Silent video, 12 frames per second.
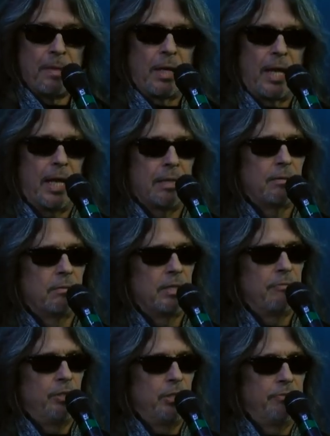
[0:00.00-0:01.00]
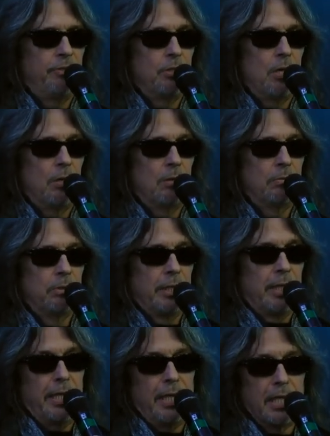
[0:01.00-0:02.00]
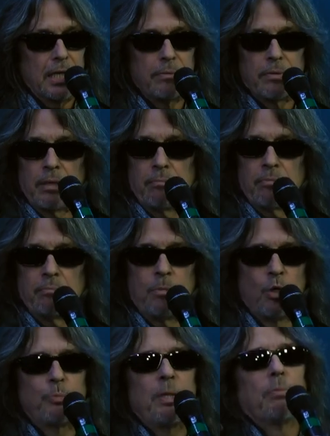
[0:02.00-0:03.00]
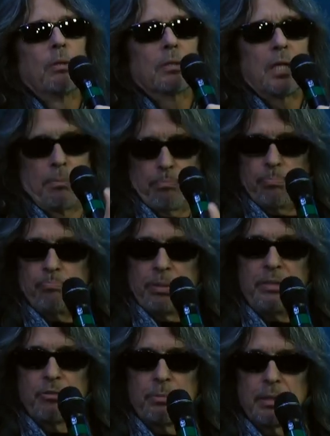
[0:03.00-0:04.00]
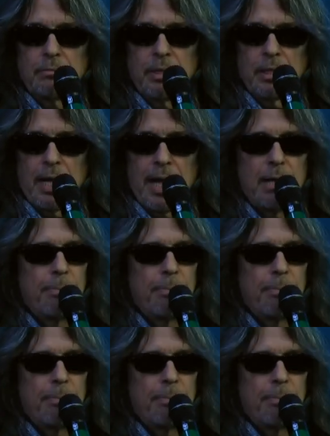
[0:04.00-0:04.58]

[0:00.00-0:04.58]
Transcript: And if you if you go here, then most people are going to be from Atlanta.